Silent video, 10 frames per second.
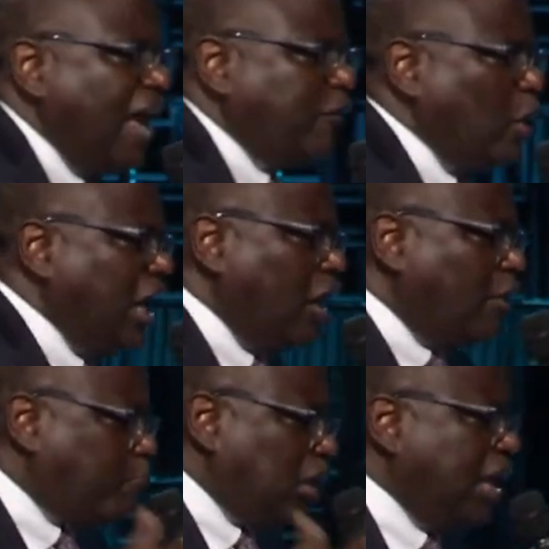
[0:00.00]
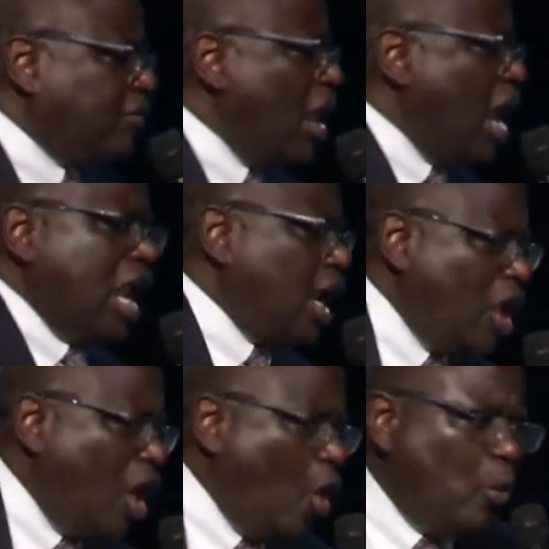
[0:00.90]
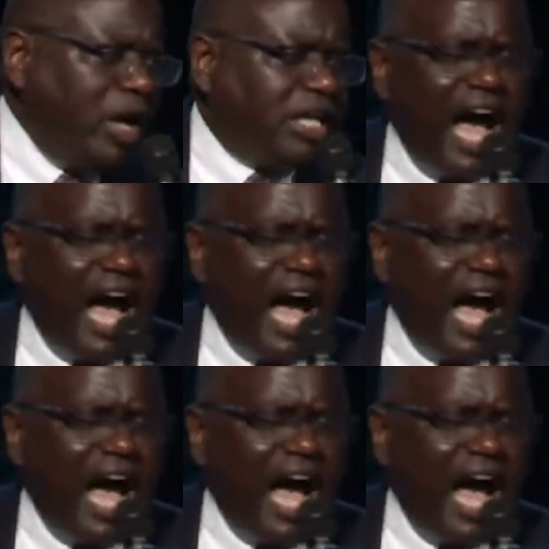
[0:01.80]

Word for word: If you get in a place alone with